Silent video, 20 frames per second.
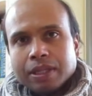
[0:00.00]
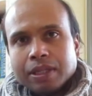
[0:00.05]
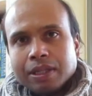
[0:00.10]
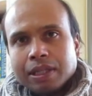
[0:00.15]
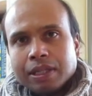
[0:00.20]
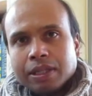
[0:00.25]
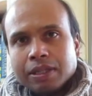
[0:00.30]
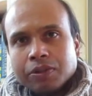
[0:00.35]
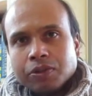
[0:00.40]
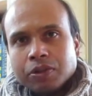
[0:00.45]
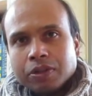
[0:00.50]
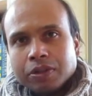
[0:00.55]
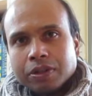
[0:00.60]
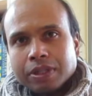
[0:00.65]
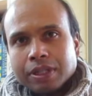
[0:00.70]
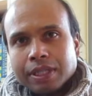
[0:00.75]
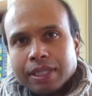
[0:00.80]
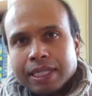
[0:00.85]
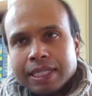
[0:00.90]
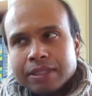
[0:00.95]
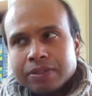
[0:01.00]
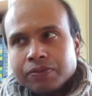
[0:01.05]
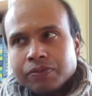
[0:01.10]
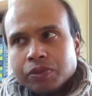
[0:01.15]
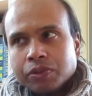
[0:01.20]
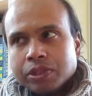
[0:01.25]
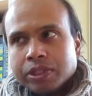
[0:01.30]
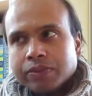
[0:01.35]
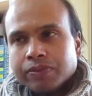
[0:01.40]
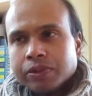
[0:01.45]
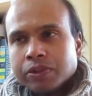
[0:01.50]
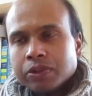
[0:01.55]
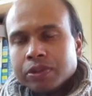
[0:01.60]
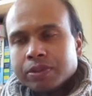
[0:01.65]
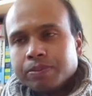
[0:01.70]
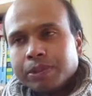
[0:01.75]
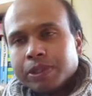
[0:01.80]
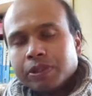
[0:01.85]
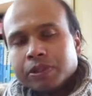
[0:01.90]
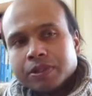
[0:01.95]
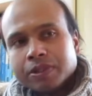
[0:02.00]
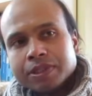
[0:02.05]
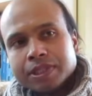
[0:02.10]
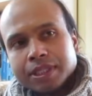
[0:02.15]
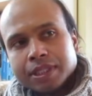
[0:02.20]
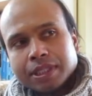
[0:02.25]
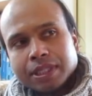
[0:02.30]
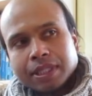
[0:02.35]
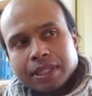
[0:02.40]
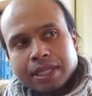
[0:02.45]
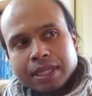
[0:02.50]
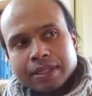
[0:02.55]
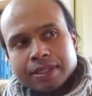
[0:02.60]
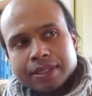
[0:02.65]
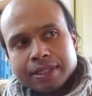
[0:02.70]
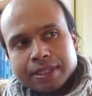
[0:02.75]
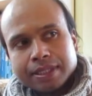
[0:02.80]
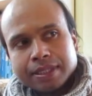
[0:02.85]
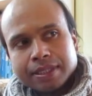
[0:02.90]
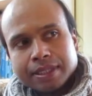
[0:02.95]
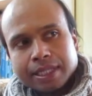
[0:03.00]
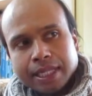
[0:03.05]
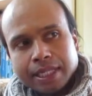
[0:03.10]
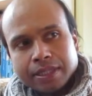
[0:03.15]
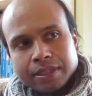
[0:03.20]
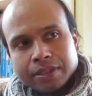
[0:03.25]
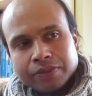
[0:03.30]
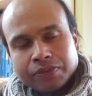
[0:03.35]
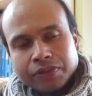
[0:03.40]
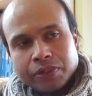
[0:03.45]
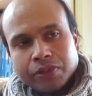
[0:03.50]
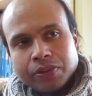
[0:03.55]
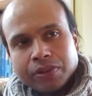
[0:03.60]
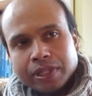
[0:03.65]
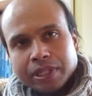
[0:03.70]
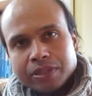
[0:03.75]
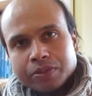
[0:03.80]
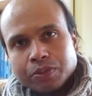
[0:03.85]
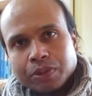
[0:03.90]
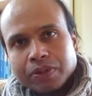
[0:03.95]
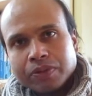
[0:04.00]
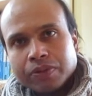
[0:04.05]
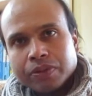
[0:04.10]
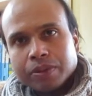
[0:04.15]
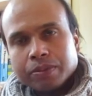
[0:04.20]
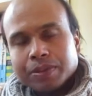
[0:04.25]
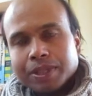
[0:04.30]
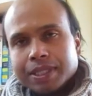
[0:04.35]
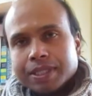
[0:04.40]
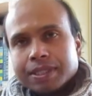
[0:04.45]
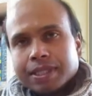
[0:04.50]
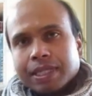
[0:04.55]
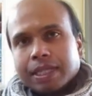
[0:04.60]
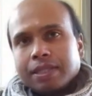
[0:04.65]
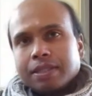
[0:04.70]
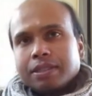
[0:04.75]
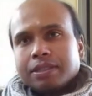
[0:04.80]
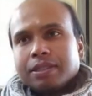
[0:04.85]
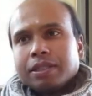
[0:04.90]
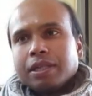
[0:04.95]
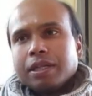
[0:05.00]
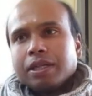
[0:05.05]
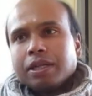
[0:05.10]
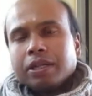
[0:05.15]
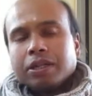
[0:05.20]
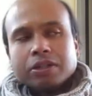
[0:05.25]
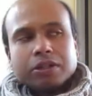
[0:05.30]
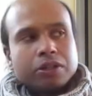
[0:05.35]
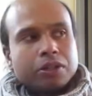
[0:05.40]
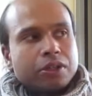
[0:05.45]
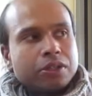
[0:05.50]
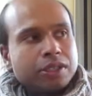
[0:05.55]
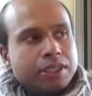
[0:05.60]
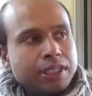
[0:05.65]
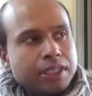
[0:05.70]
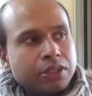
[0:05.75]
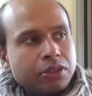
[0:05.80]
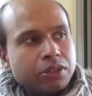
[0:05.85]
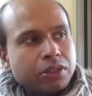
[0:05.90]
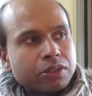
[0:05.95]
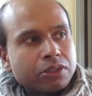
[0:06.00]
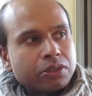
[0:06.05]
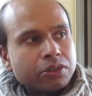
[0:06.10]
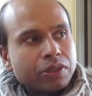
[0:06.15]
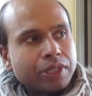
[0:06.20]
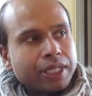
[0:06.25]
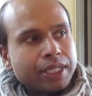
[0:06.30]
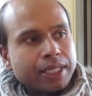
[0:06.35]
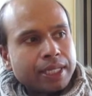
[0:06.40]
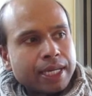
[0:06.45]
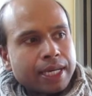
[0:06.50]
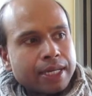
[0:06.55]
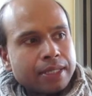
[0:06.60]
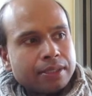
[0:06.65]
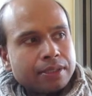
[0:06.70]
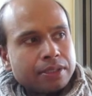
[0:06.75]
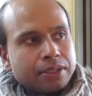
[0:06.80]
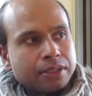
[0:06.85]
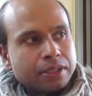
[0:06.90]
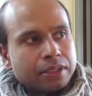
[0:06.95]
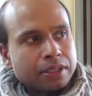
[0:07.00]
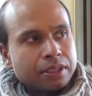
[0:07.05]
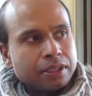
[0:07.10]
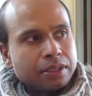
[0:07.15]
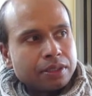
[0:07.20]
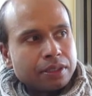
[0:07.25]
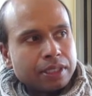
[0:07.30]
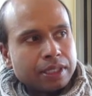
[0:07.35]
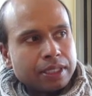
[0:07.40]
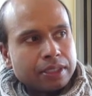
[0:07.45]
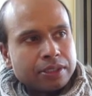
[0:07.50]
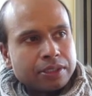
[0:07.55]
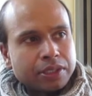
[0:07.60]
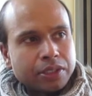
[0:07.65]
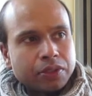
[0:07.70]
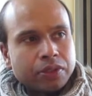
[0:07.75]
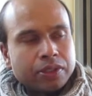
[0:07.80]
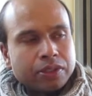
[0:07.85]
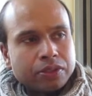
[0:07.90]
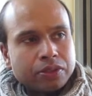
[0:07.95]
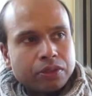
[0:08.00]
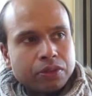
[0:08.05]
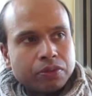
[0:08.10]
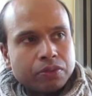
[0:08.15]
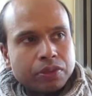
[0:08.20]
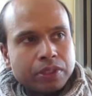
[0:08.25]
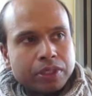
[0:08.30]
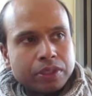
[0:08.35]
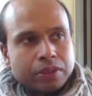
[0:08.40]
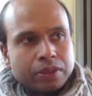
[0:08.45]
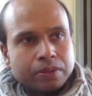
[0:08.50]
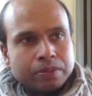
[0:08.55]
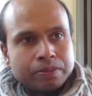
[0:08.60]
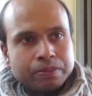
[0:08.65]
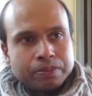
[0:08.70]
le lesson 14 of A Course in Miracles states a few things. One of them is that God did not create cancer, and so it is not real.